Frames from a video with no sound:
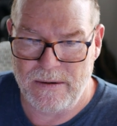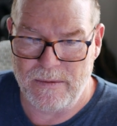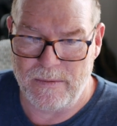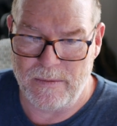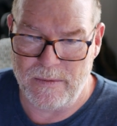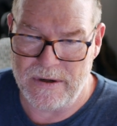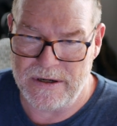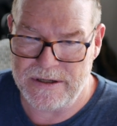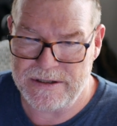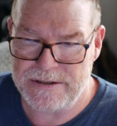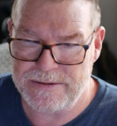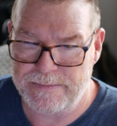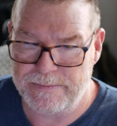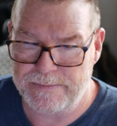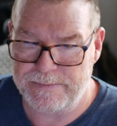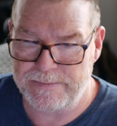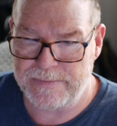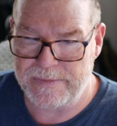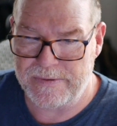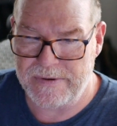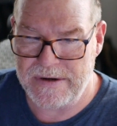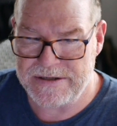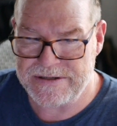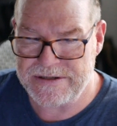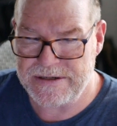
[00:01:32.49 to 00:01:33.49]
which
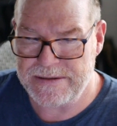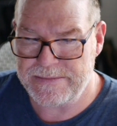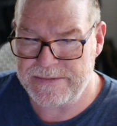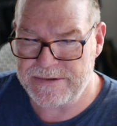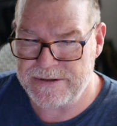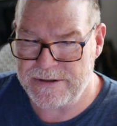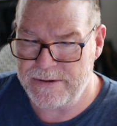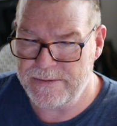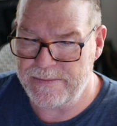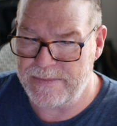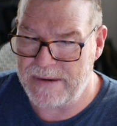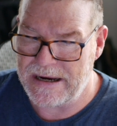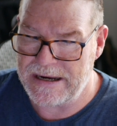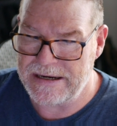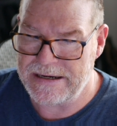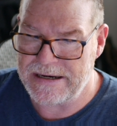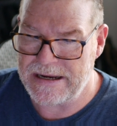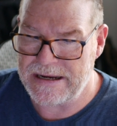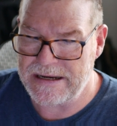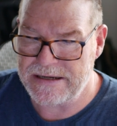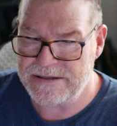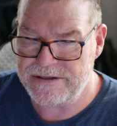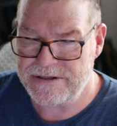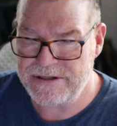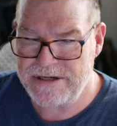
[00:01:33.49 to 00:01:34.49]
President Joe Biden
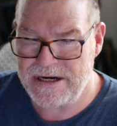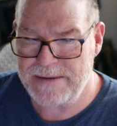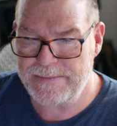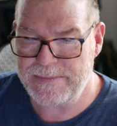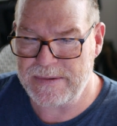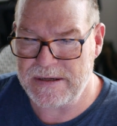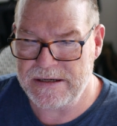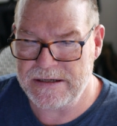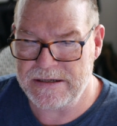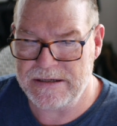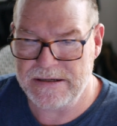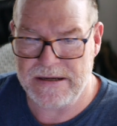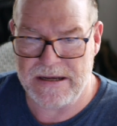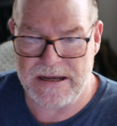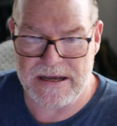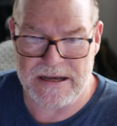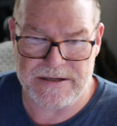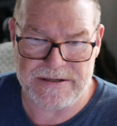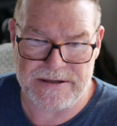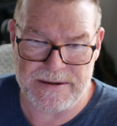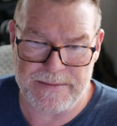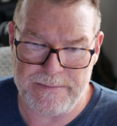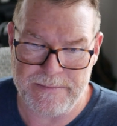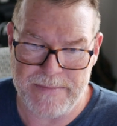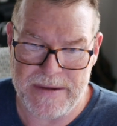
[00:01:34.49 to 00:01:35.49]
has championed
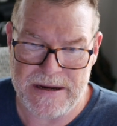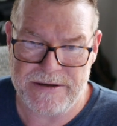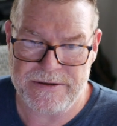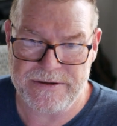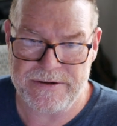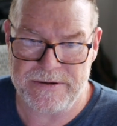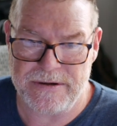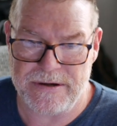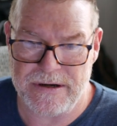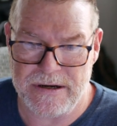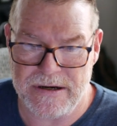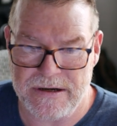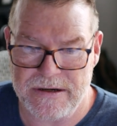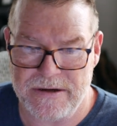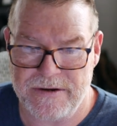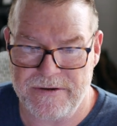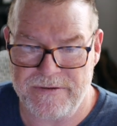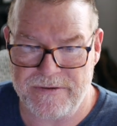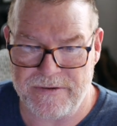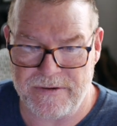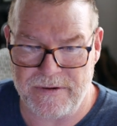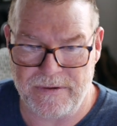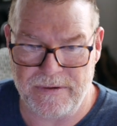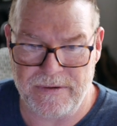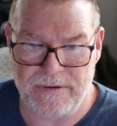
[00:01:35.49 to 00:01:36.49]
as a major gun
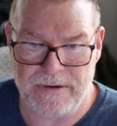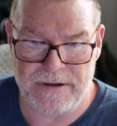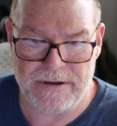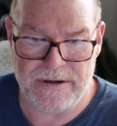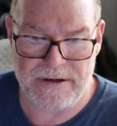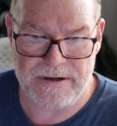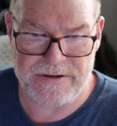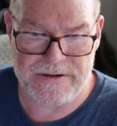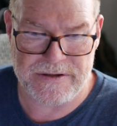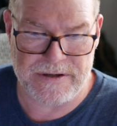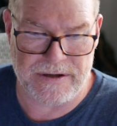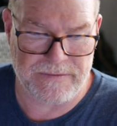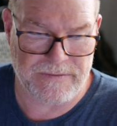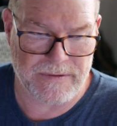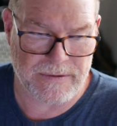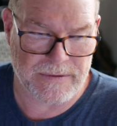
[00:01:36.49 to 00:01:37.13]
control initiative.